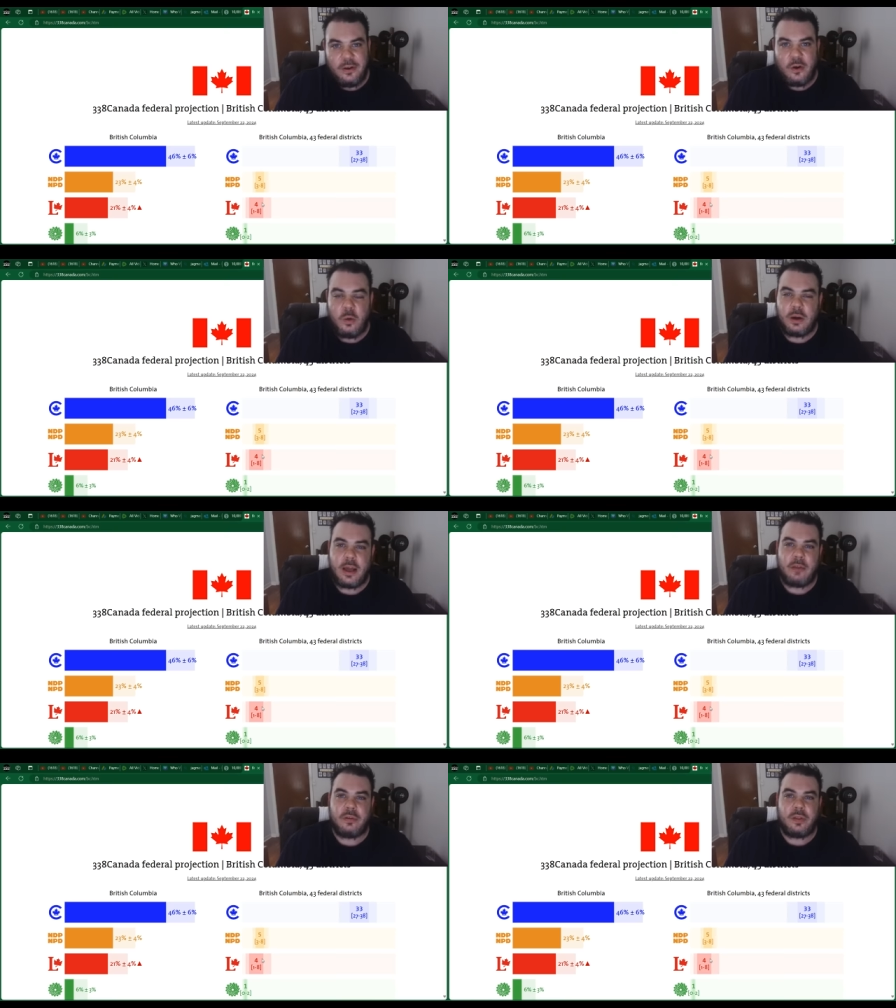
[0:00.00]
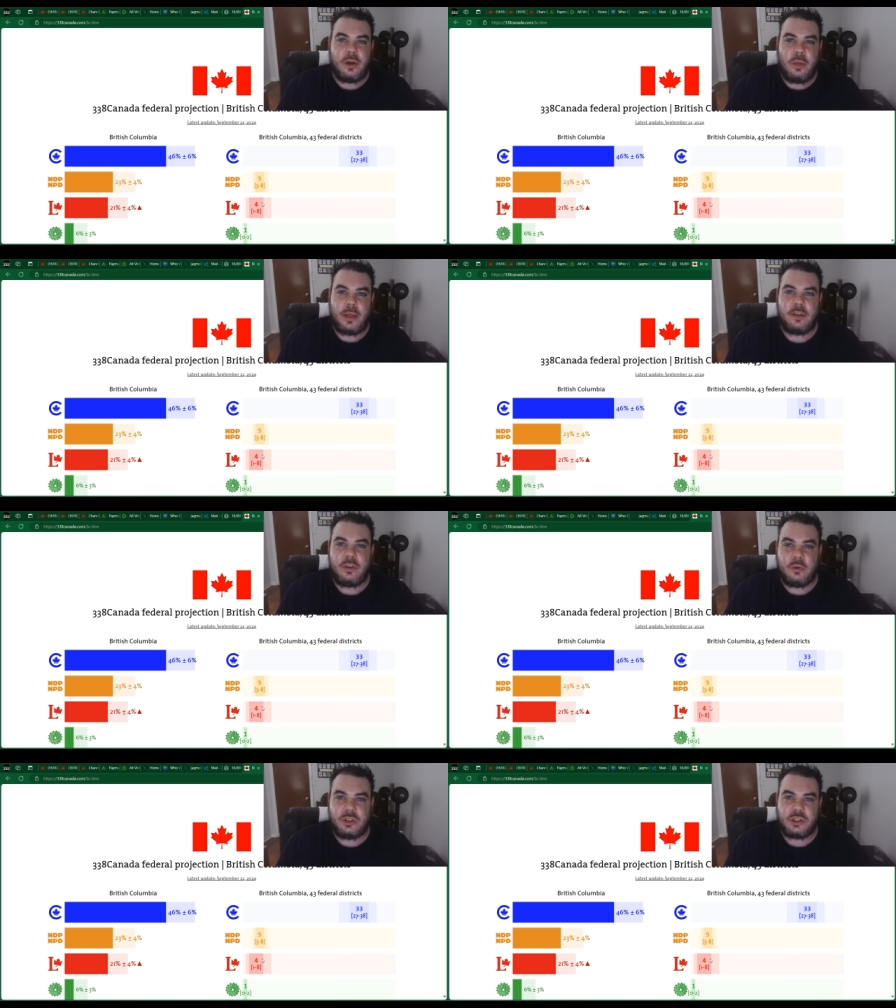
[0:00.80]
who would have ever thought that
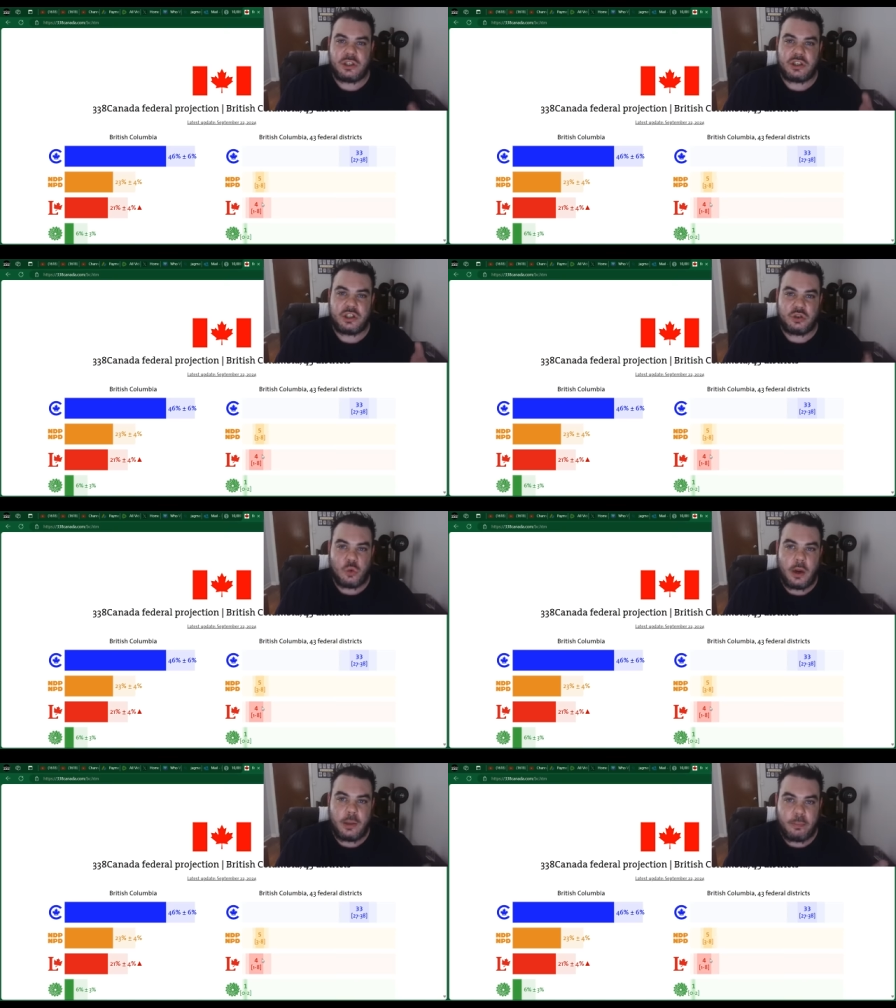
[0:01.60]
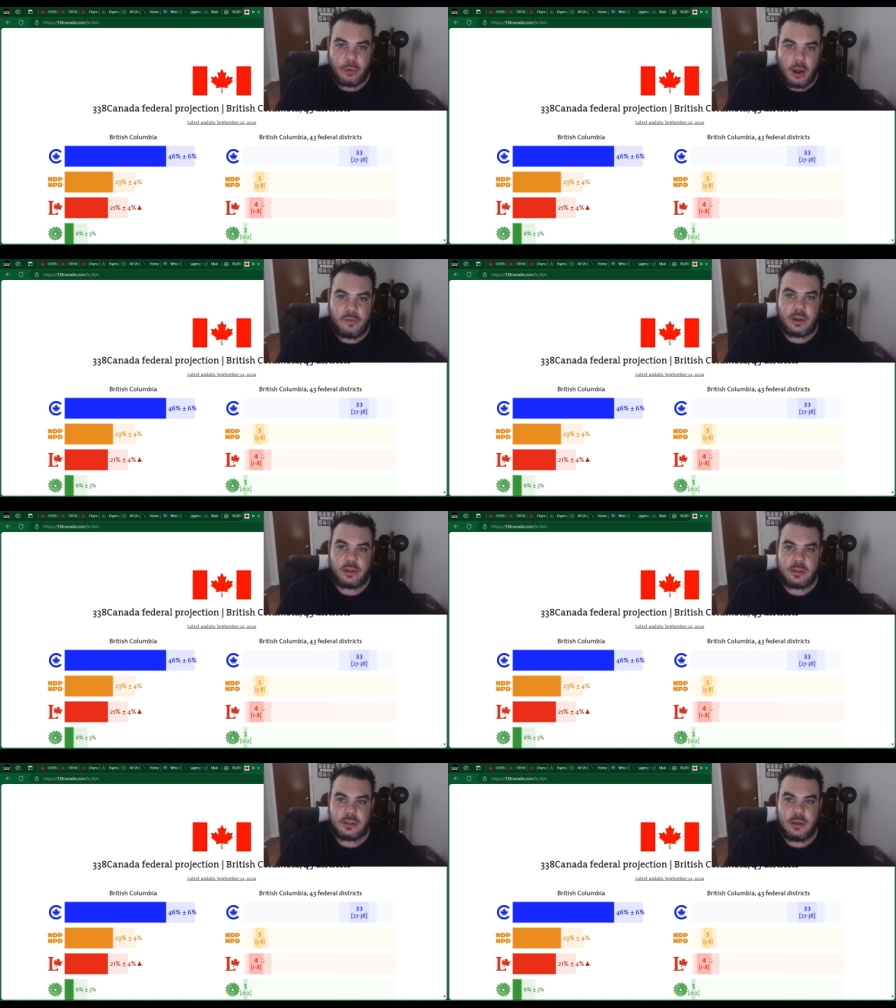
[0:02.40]
if you destroy a
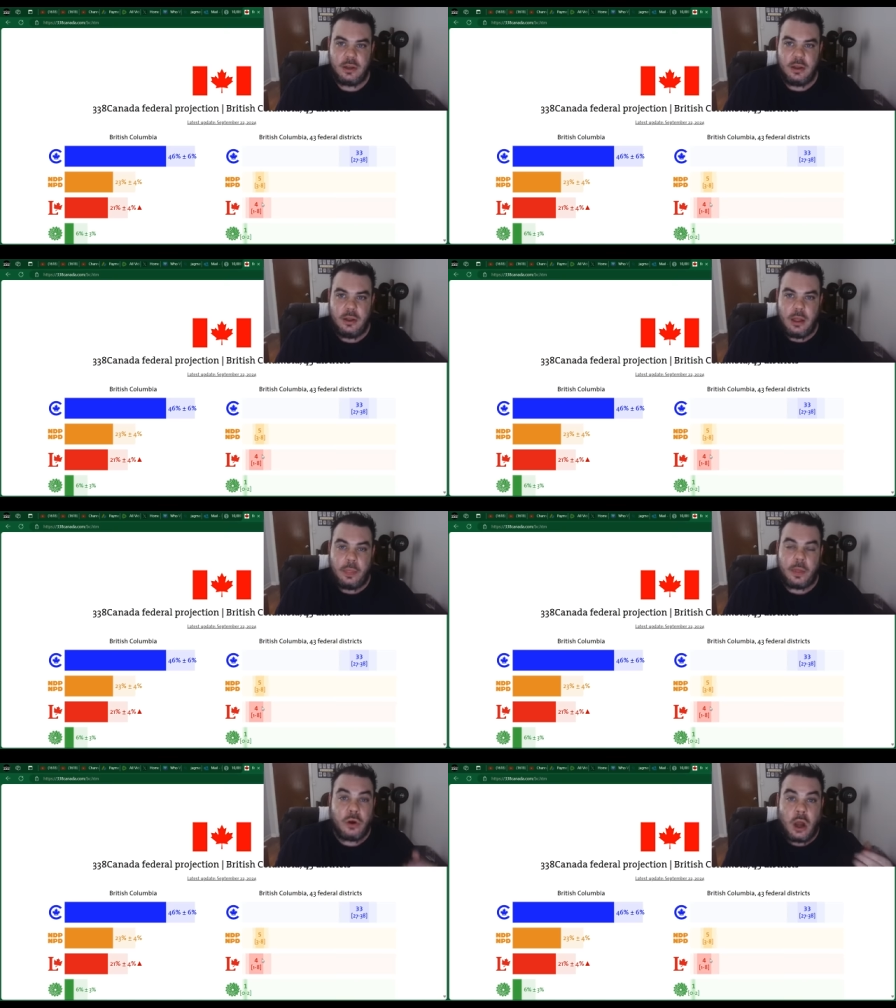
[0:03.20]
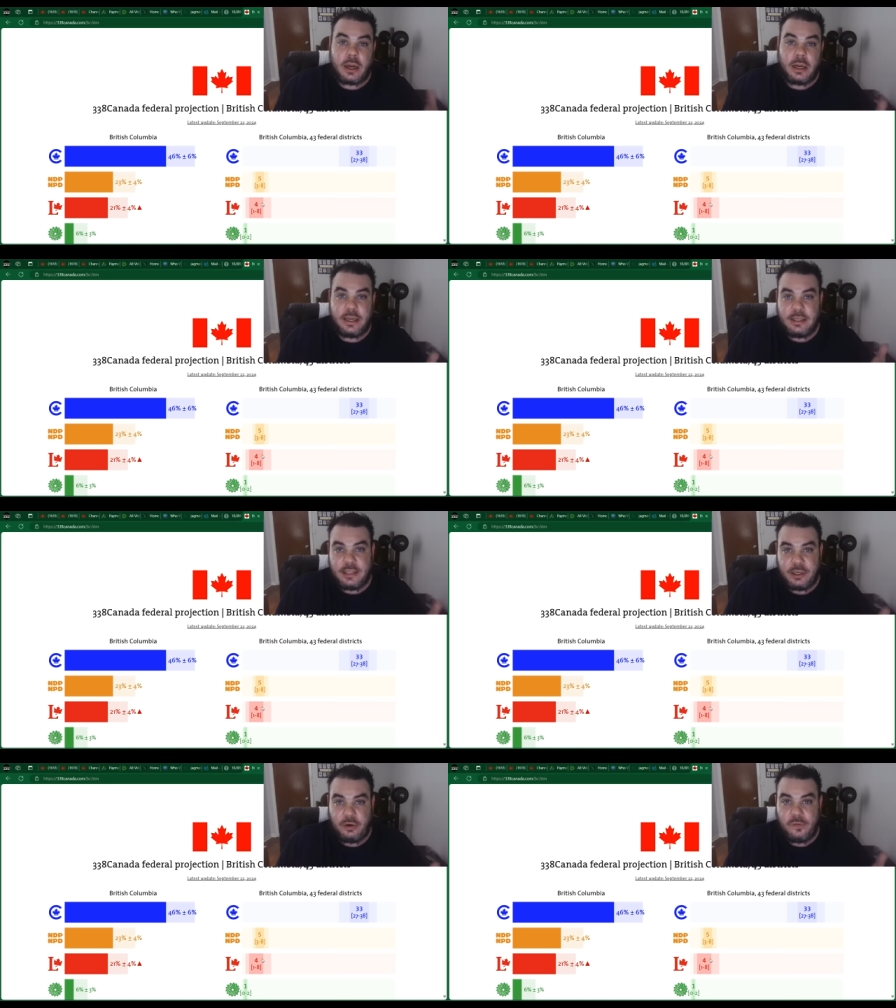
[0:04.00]
province they're not going to
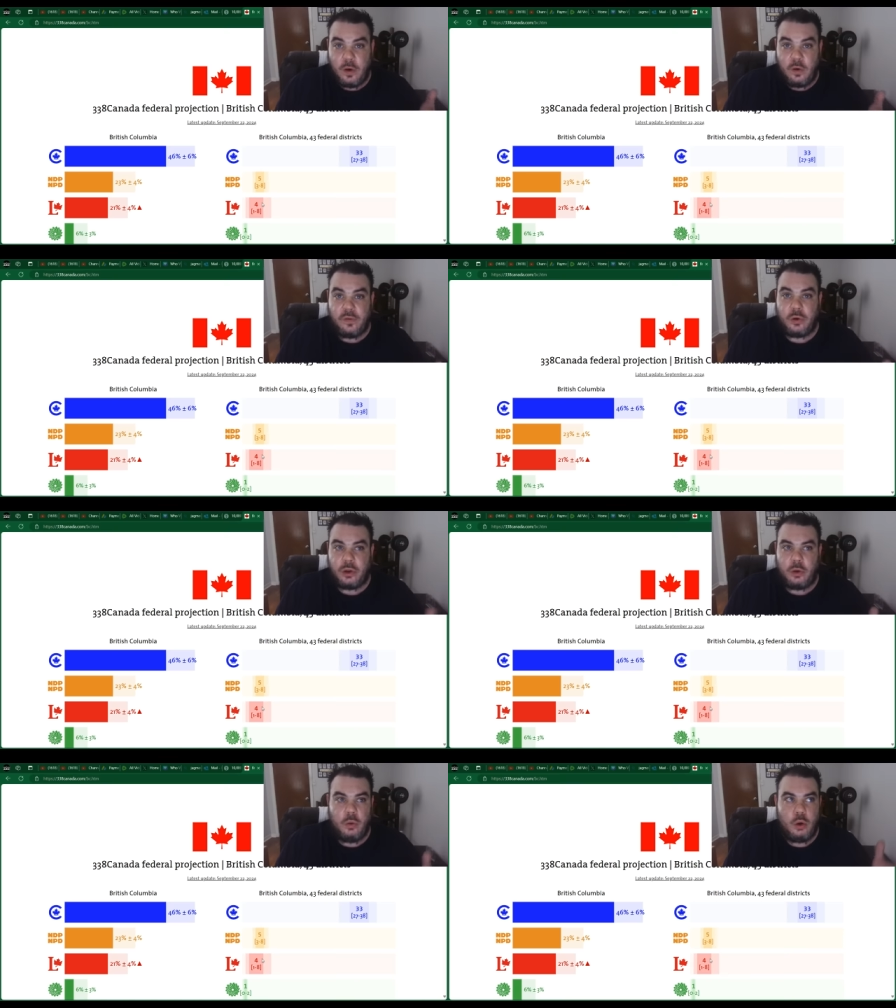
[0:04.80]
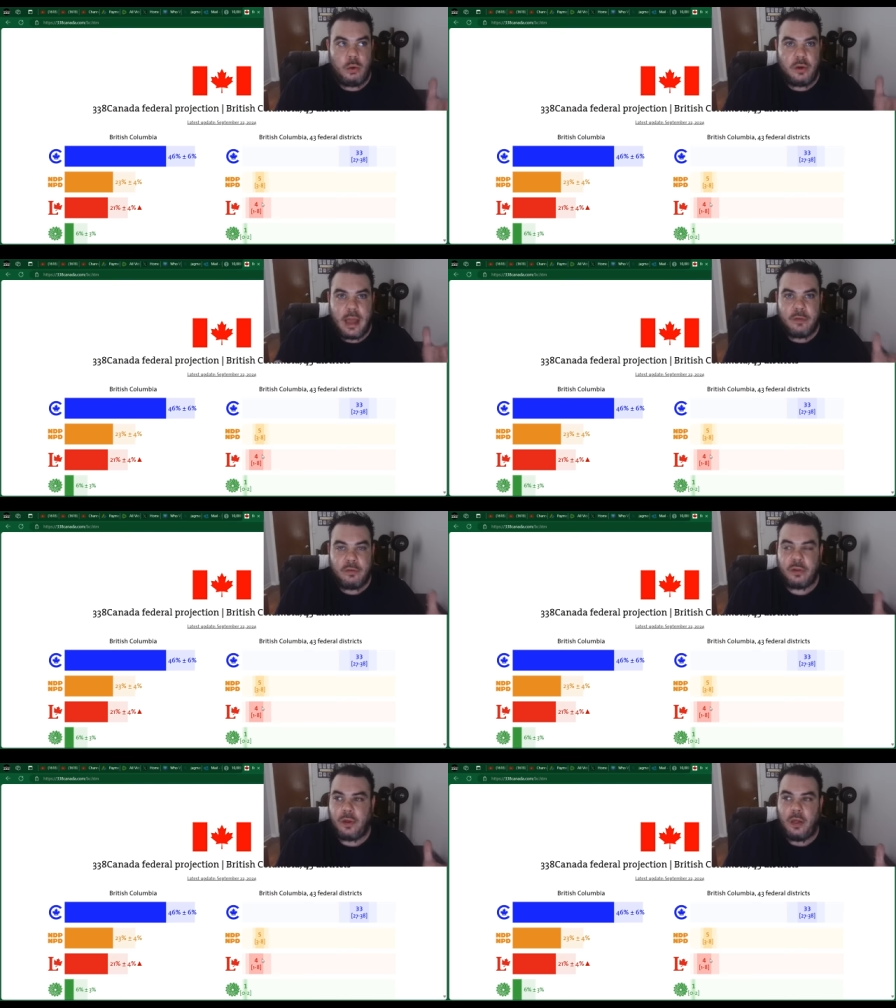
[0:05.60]
continue to vote for you who, who would have
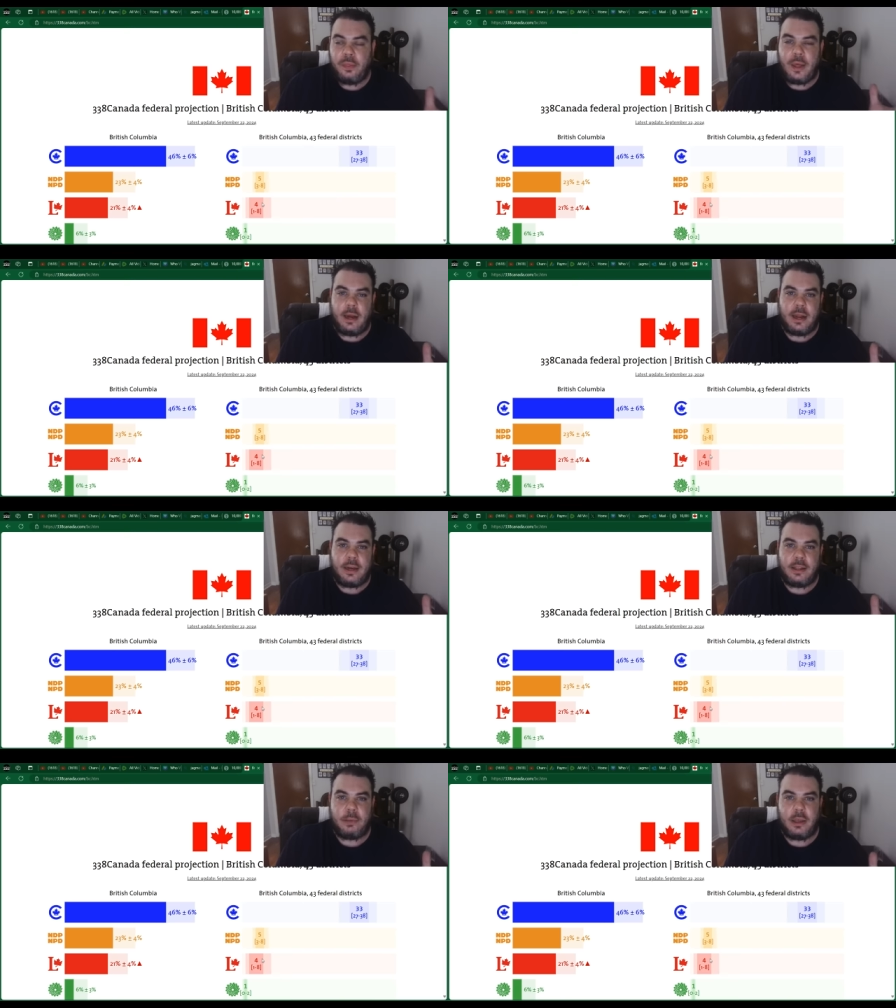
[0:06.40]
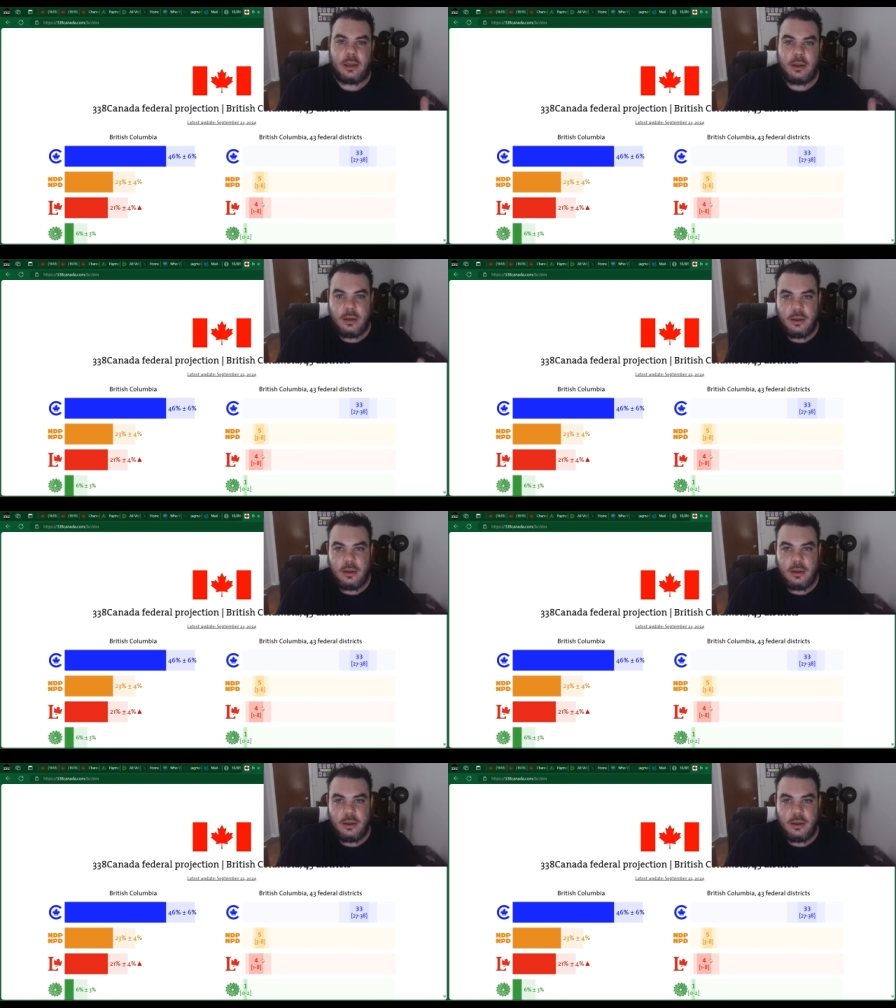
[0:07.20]
ever thought that ndp